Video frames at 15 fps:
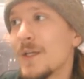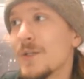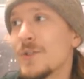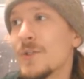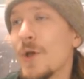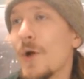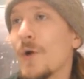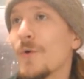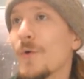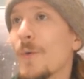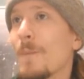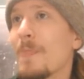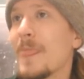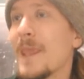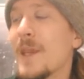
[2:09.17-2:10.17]

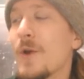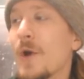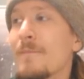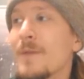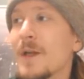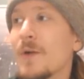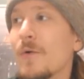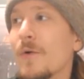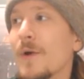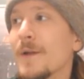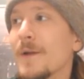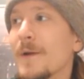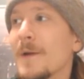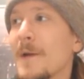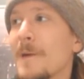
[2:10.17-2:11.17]
So here on Bitcoin,
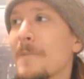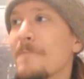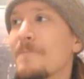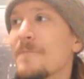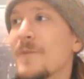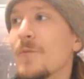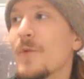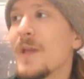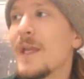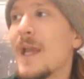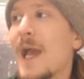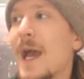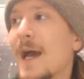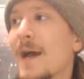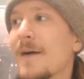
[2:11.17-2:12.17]
we
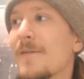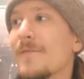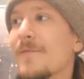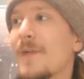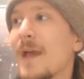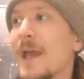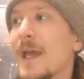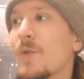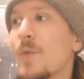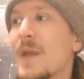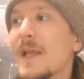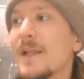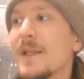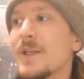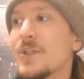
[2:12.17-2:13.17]
have a
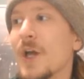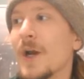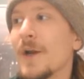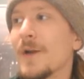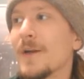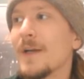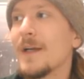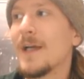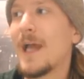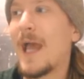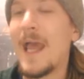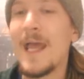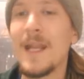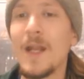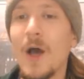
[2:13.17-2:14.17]
weekly chart.
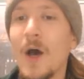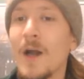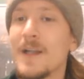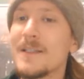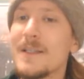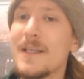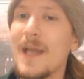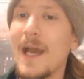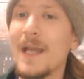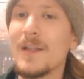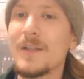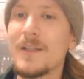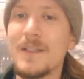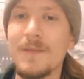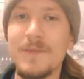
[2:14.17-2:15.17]
And honestly, I
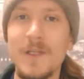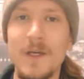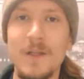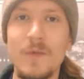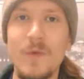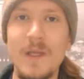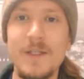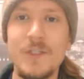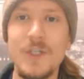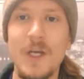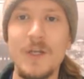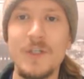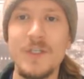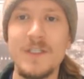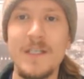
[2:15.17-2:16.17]
looked at something on the weekly
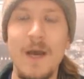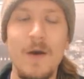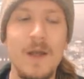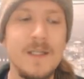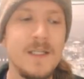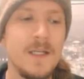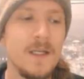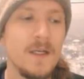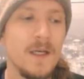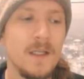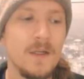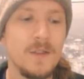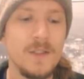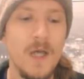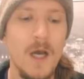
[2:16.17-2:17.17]
chart just now. I did a
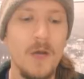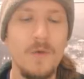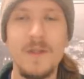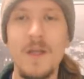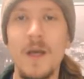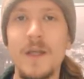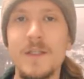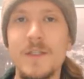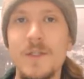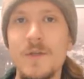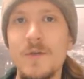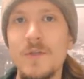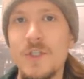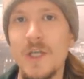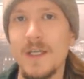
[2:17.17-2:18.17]
little talk with Nuggets
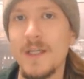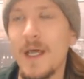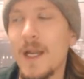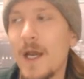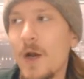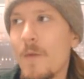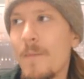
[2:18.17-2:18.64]
News. Check that out.